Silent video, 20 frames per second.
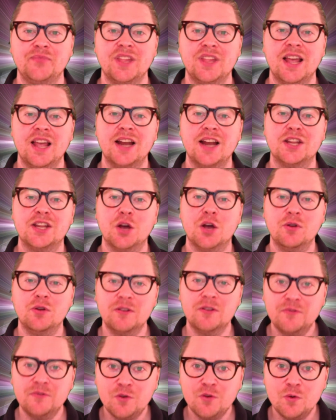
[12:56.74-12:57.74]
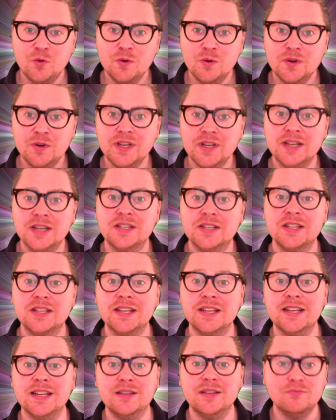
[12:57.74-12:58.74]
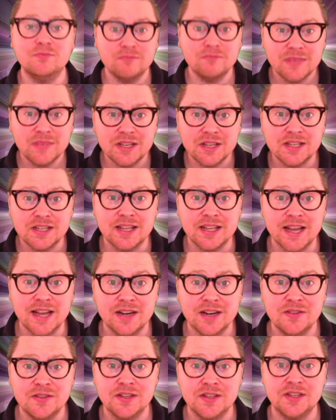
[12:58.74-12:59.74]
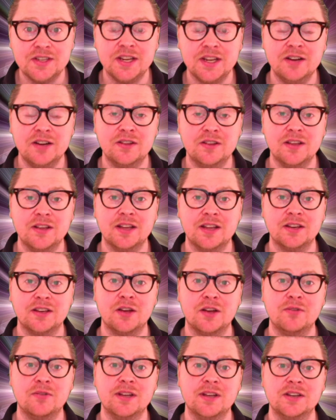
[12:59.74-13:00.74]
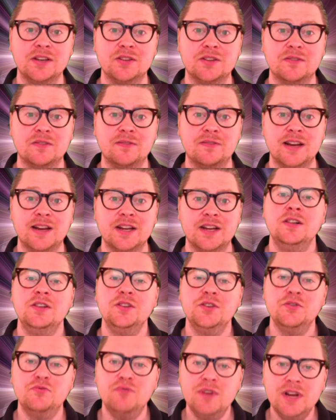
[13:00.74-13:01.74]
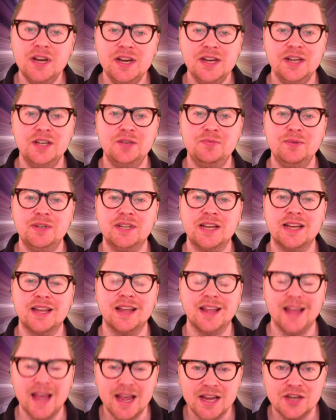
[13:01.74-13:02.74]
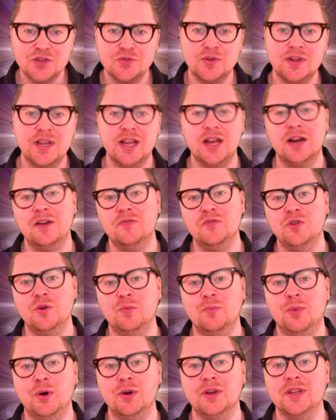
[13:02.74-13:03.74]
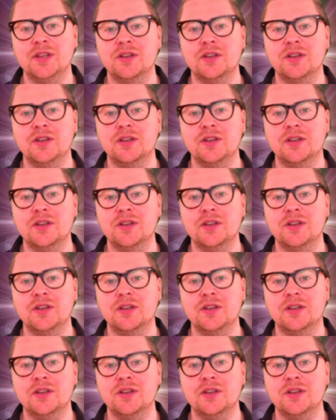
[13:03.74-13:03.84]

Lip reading: And going forward into the end of this year and going into the flash, you really need to be taking extra care of your body.